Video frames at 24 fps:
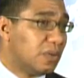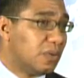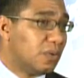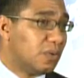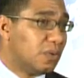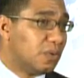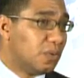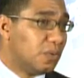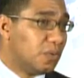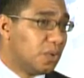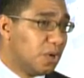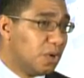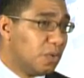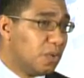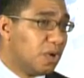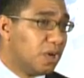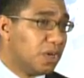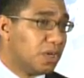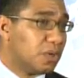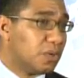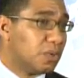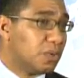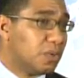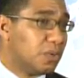World War
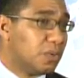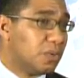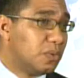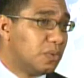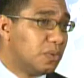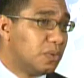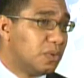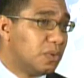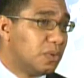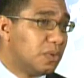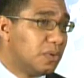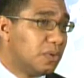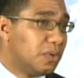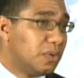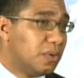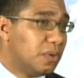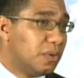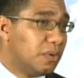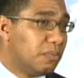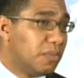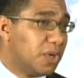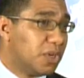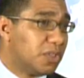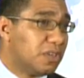II.
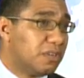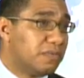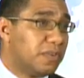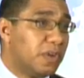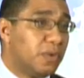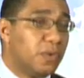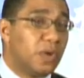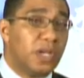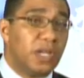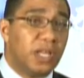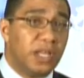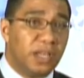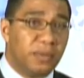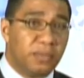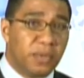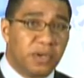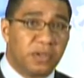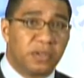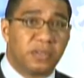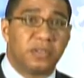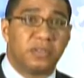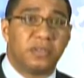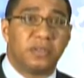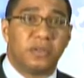Much of our labor
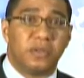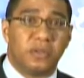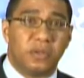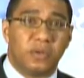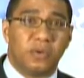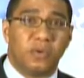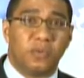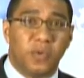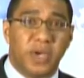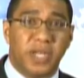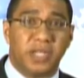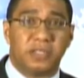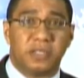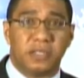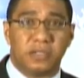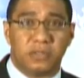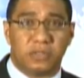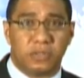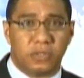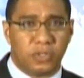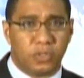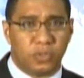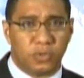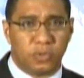went into
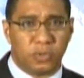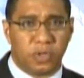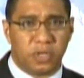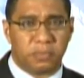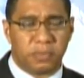Europe.